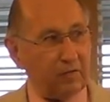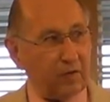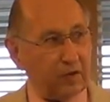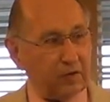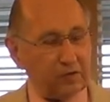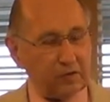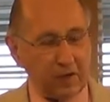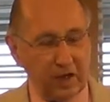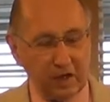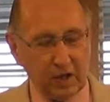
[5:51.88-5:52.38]

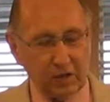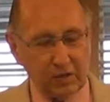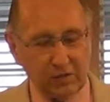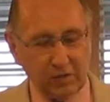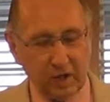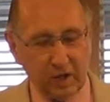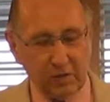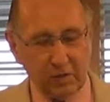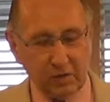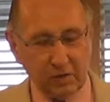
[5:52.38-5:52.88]
felt
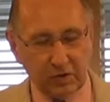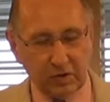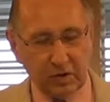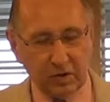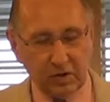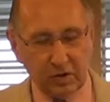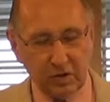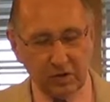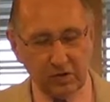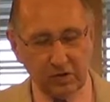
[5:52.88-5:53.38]
satisfied with the
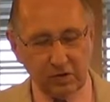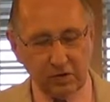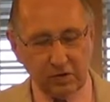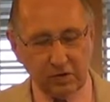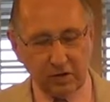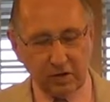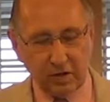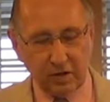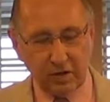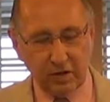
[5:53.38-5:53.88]

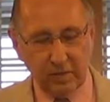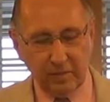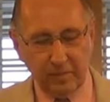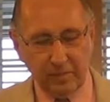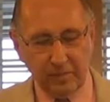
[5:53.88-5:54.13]
conditions here.